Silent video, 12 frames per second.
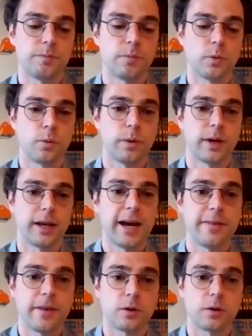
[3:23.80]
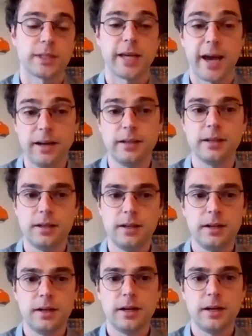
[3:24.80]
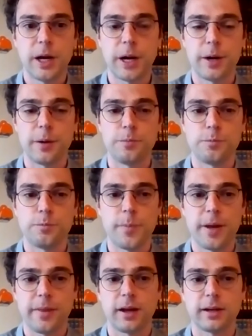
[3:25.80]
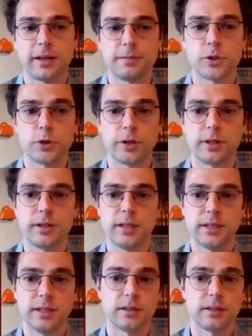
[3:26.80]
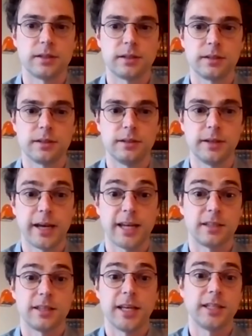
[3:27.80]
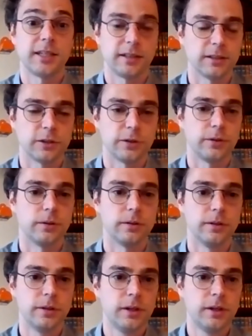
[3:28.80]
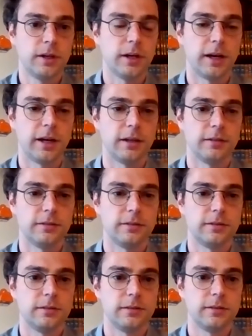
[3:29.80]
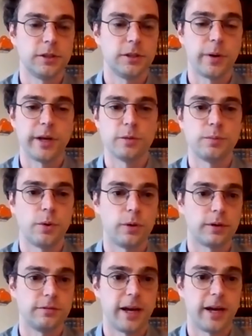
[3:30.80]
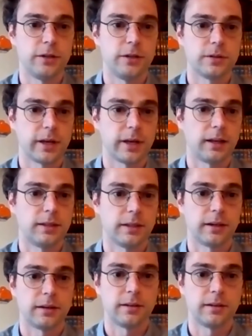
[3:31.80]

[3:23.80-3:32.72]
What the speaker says: We're glad that it was had, and the outcome certainly isn't antithetical to any important values that